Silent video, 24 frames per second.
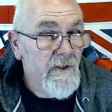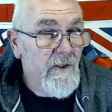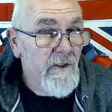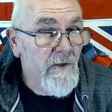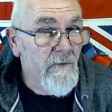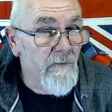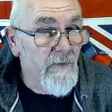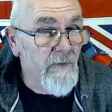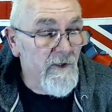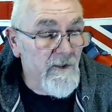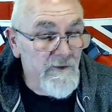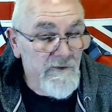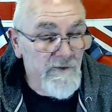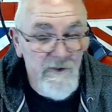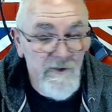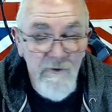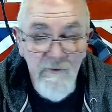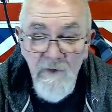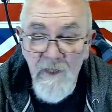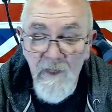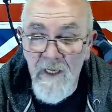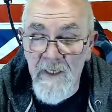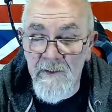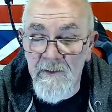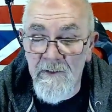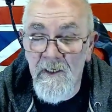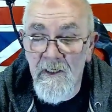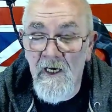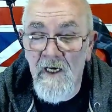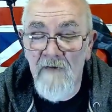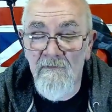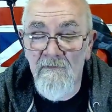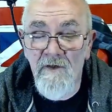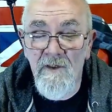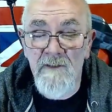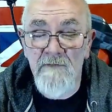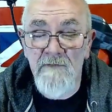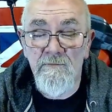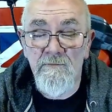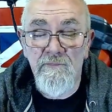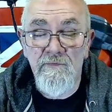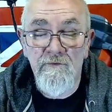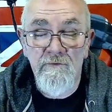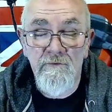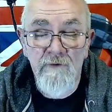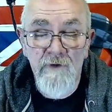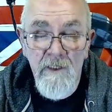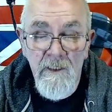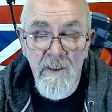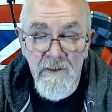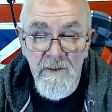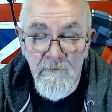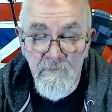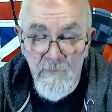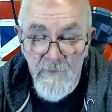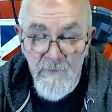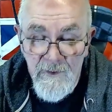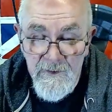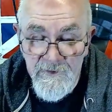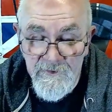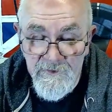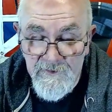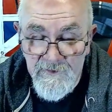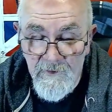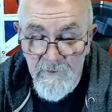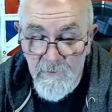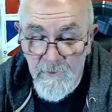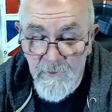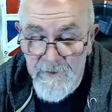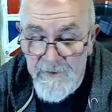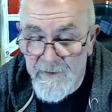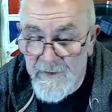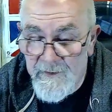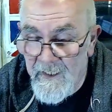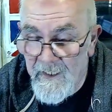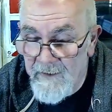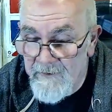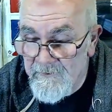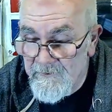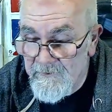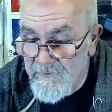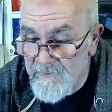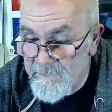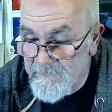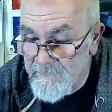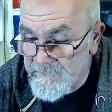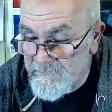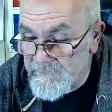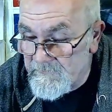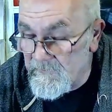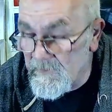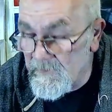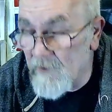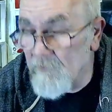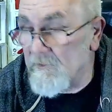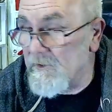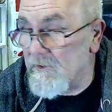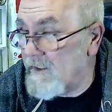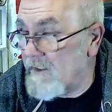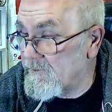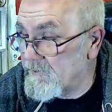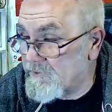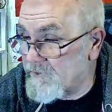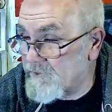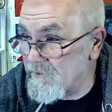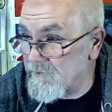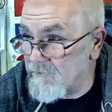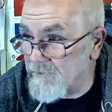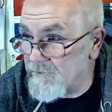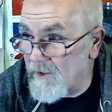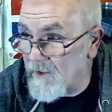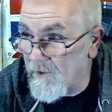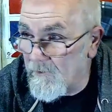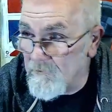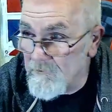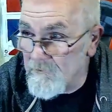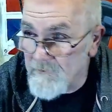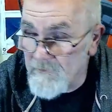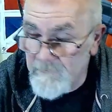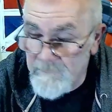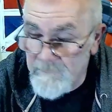But until then, have a brilliant Easter weekend. Don't get too cold.